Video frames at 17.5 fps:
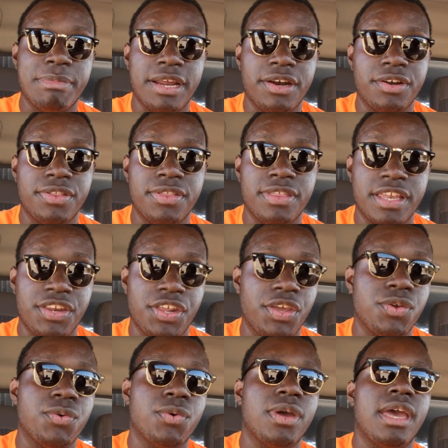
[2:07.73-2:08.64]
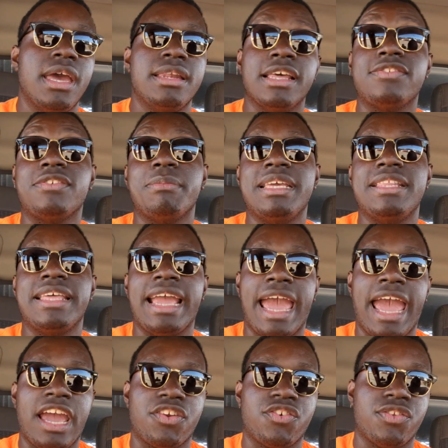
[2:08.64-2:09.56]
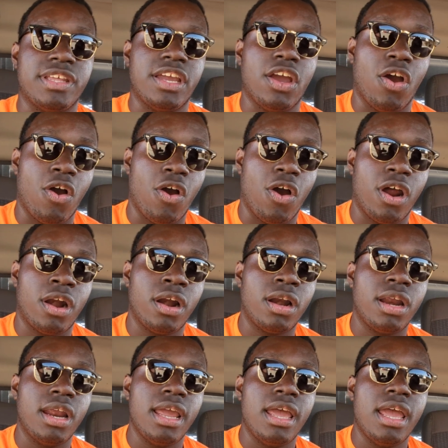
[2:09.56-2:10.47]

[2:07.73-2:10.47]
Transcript: better than you doesn't mean they actually are.